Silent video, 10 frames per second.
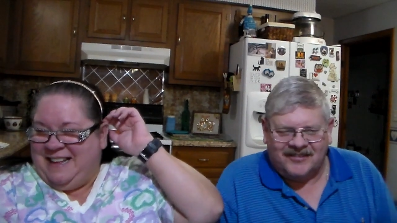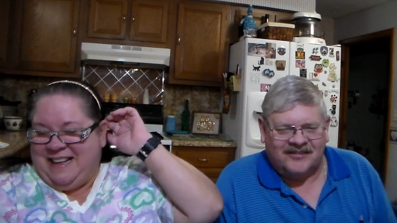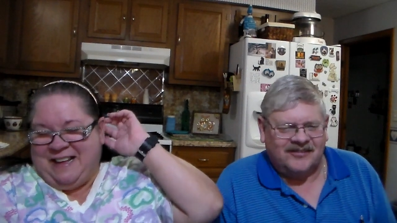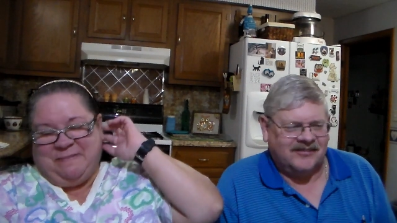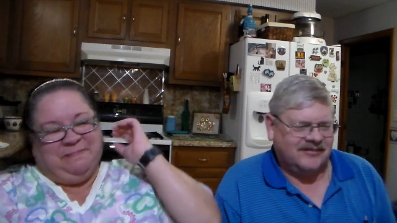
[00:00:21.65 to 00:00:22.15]

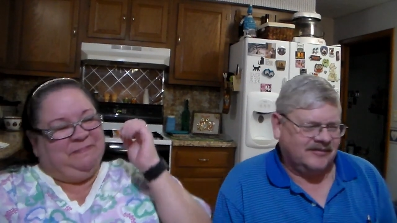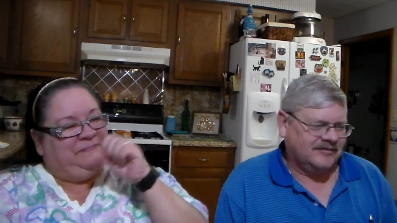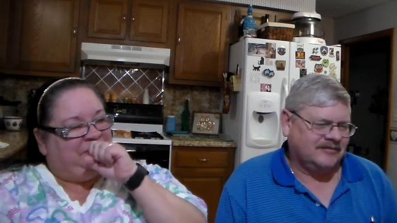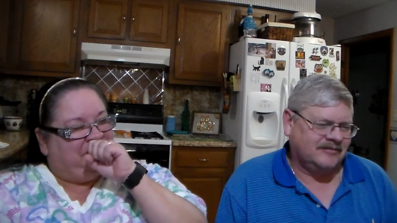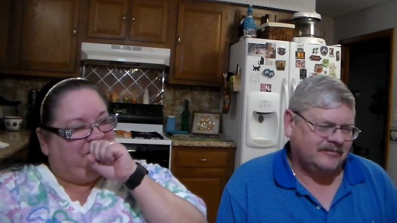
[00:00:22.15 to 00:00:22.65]
Speaker 1: here.
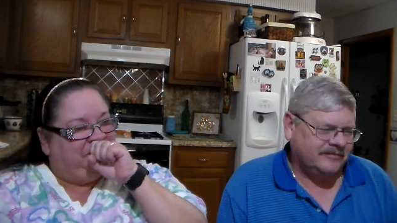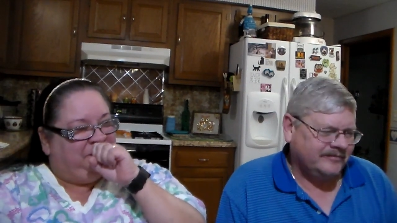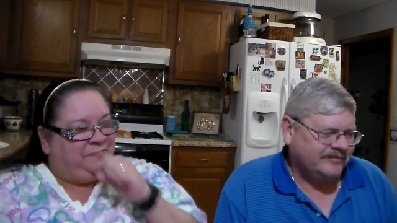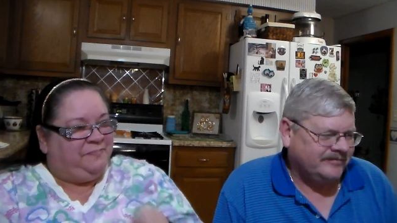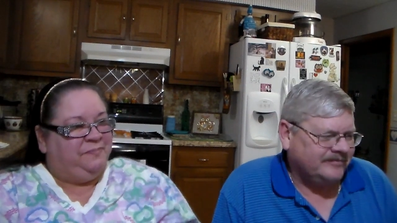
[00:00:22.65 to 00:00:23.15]

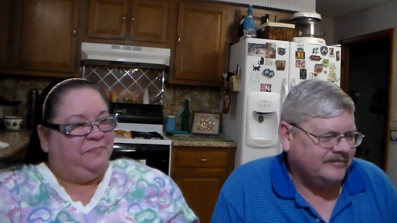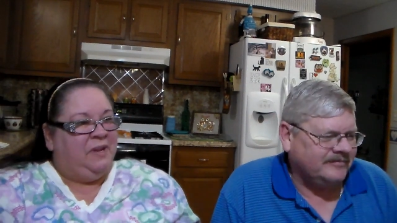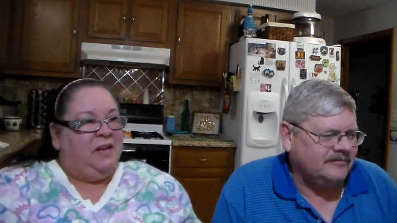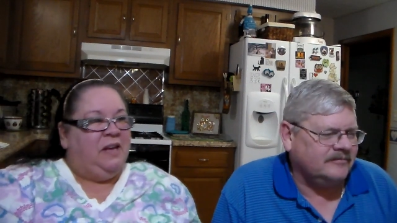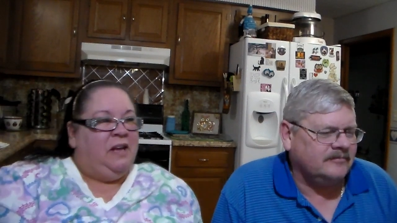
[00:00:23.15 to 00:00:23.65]

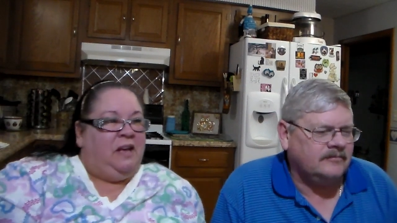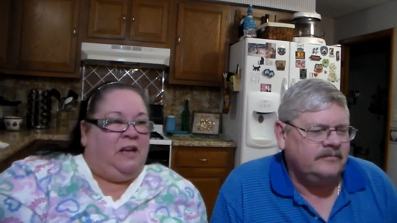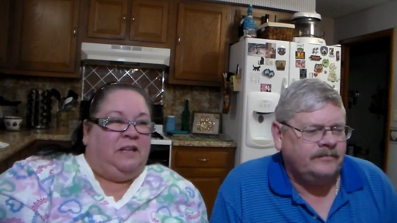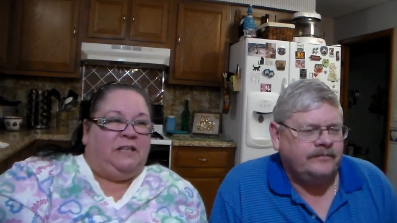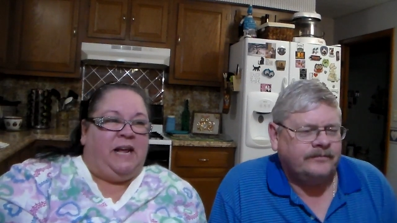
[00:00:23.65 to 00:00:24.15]
um,
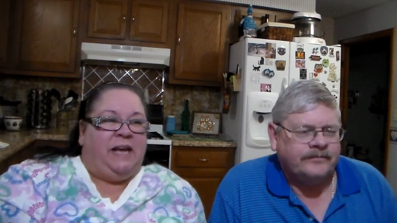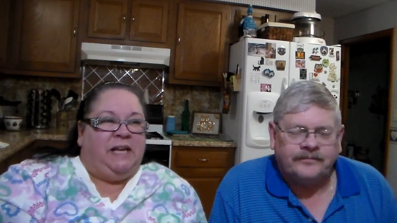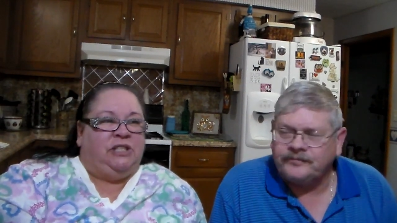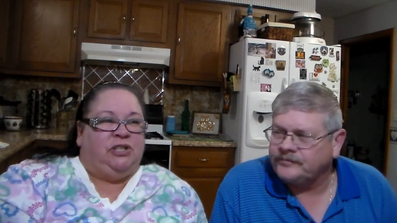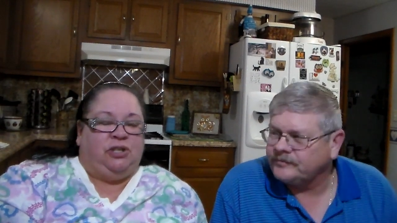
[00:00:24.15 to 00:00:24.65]
today
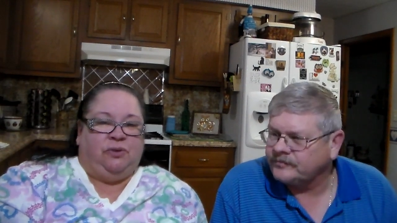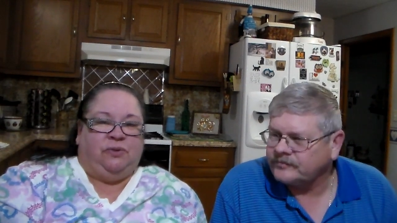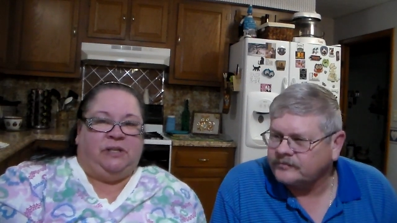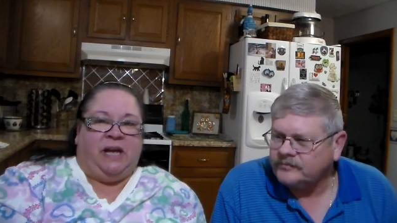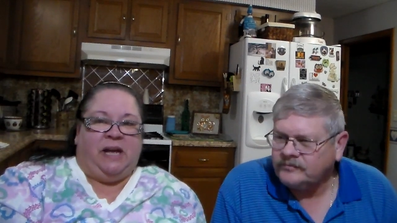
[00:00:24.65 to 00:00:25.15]
is
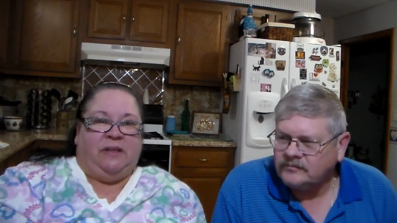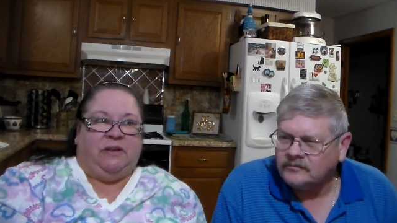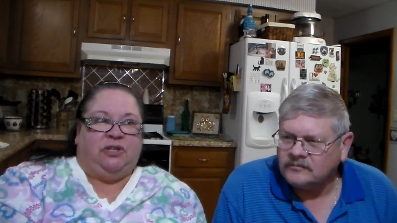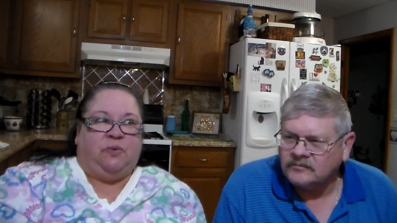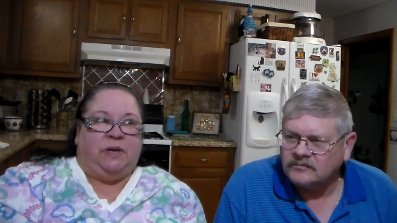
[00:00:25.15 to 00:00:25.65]
Tuesday,
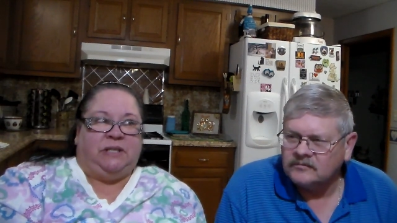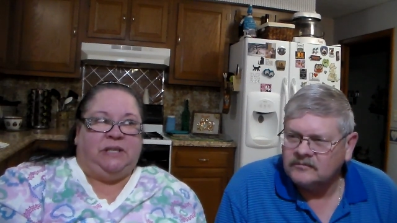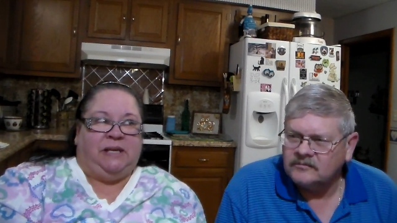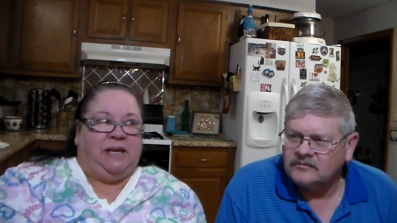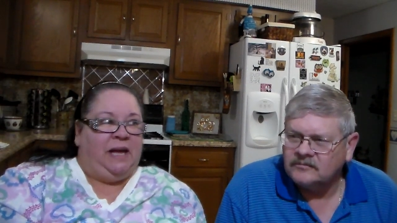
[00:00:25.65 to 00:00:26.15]
the
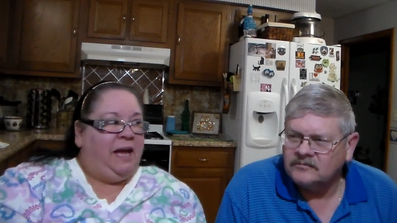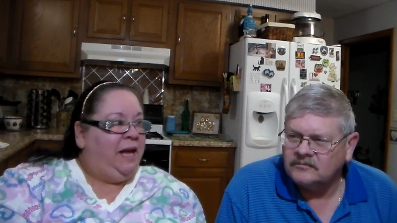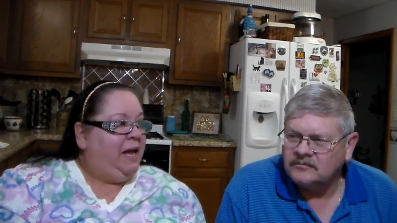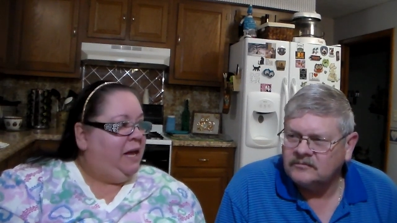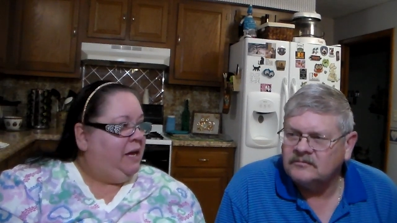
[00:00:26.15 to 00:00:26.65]
twenty-eighth.
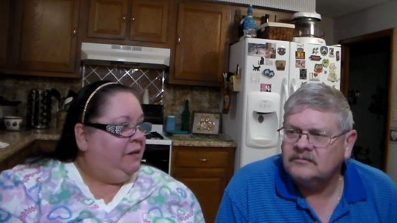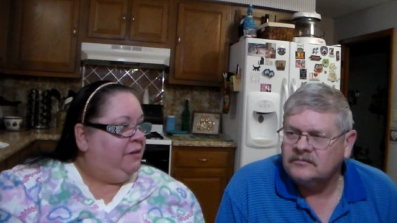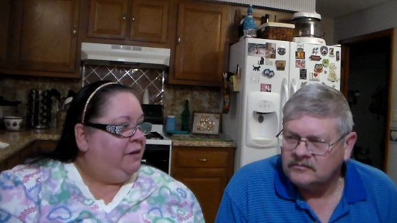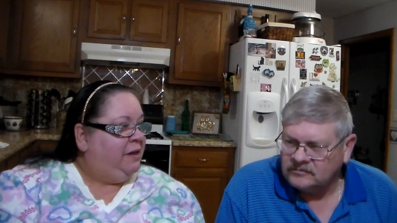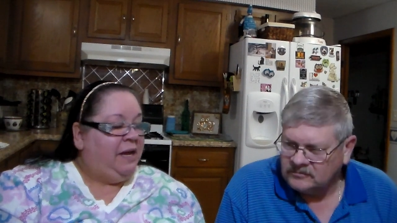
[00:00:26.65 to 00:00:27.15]

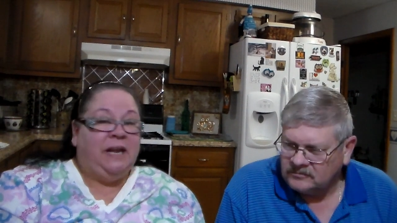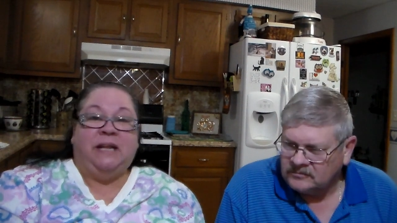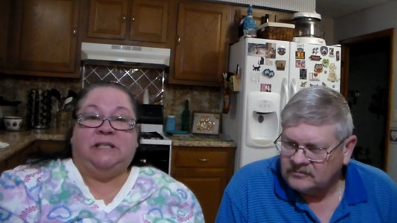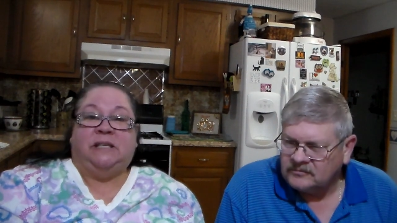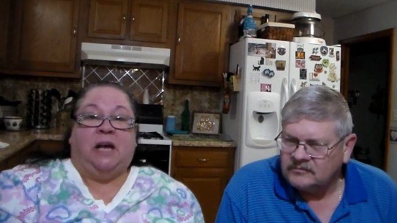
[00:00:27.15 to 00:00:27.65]
It
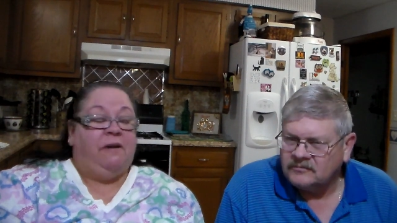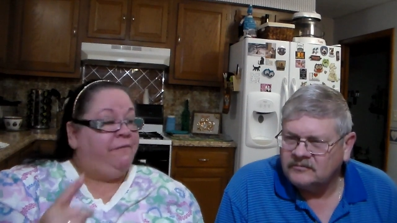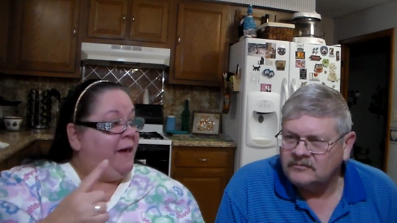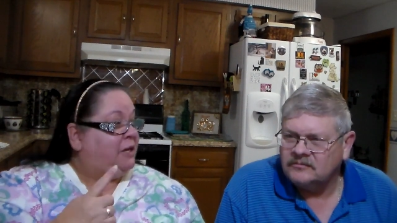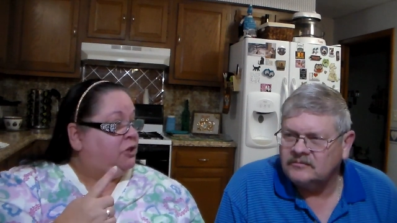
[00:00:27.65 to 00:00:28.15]
is
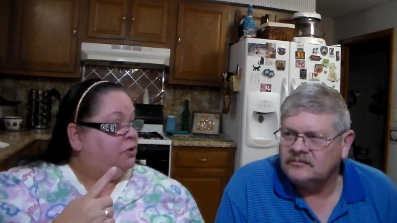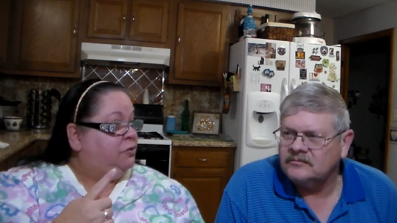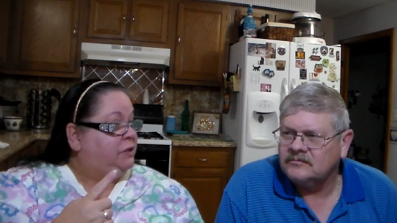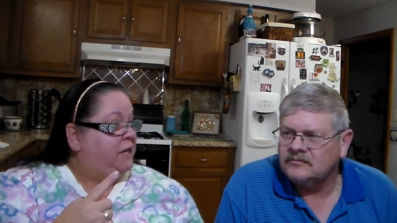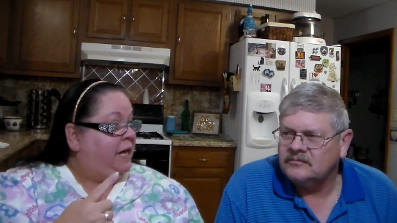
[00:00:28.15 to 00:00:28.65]
Fat
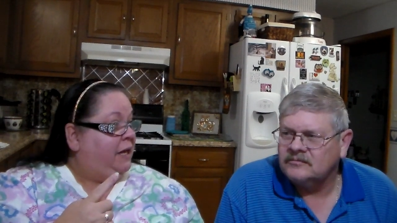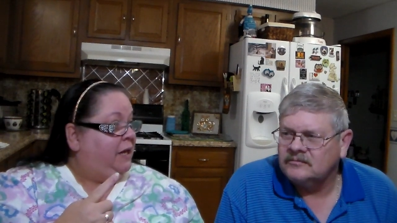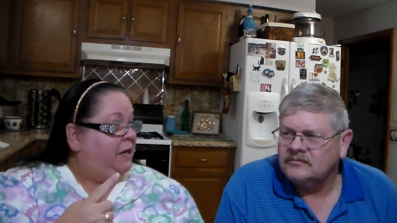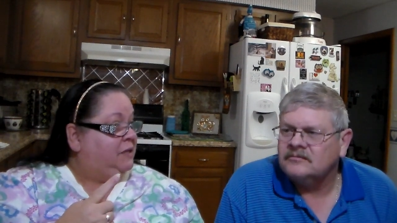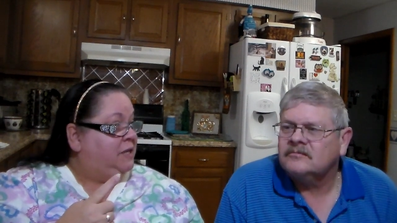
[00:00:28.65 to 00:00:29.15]

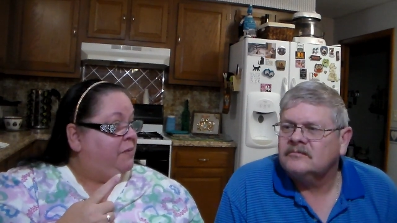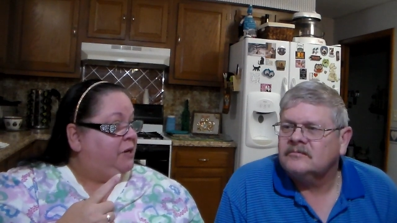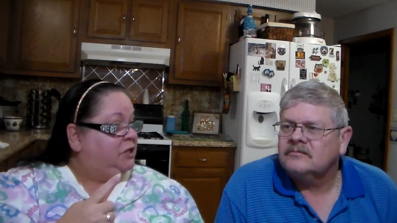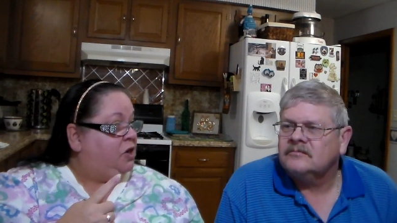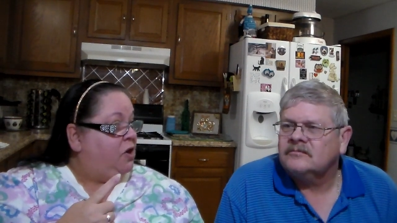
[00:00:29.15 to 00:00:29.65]
Tuesday. Isn't that
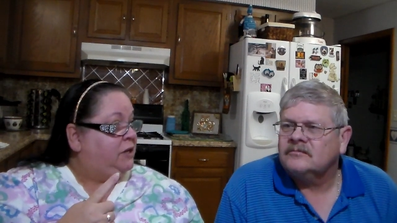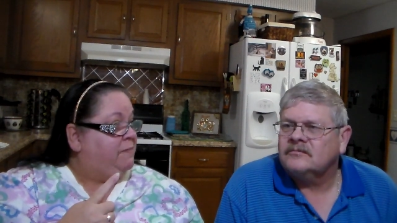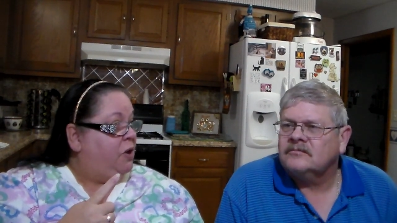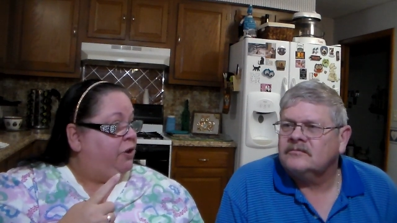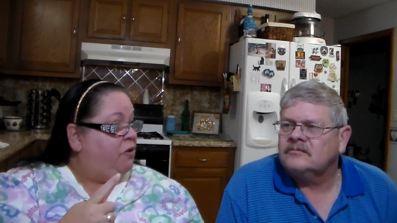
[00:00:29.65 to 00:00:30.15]
what it's
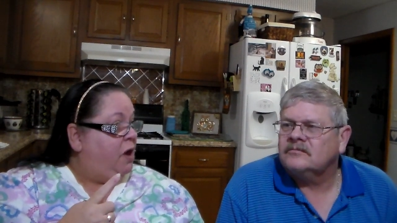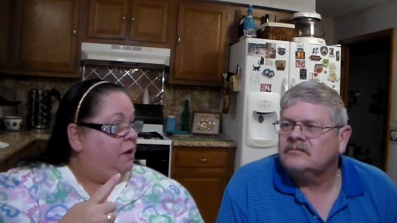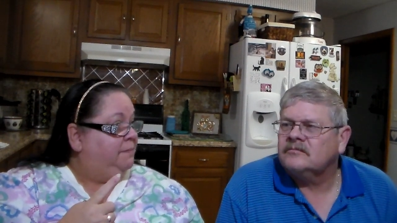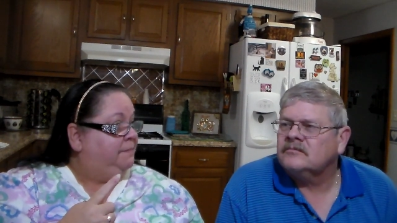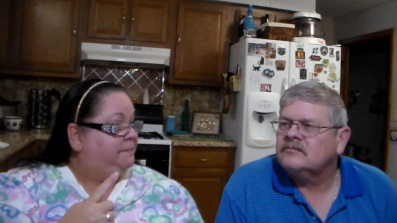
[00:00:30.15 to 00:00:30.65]
called in Mardi
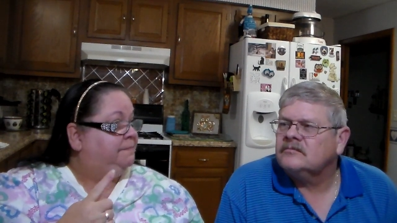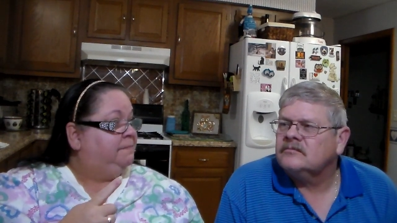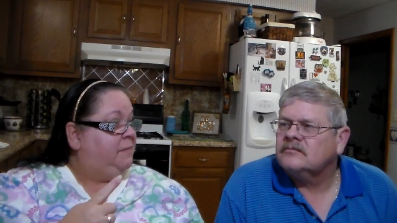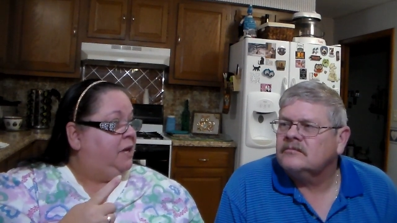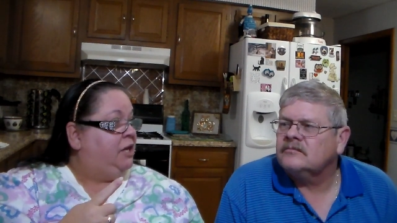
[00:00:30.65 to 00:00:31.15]
Gras?
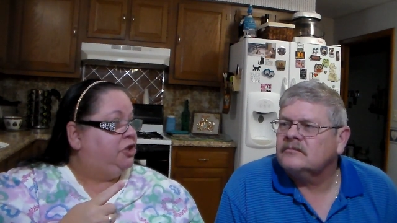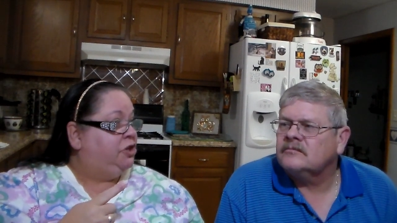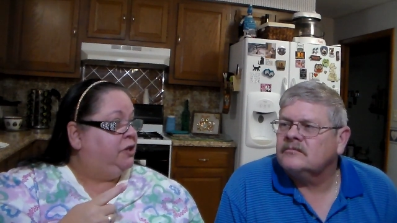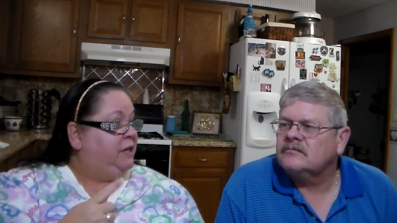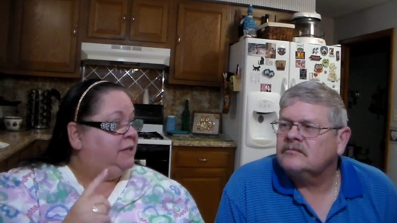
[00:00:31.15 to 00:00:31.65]
It mm-hmm.
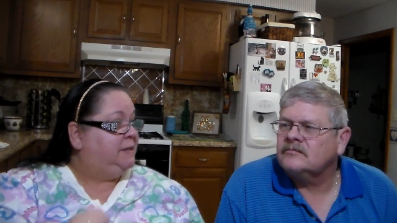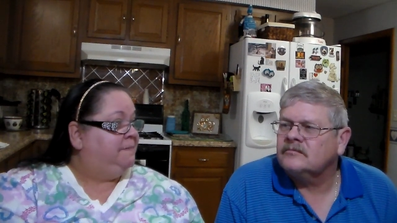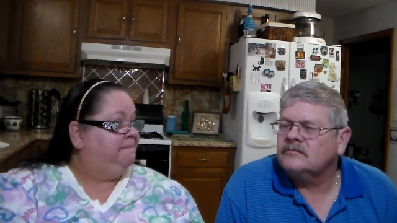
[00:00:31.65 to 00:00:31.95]
sure is.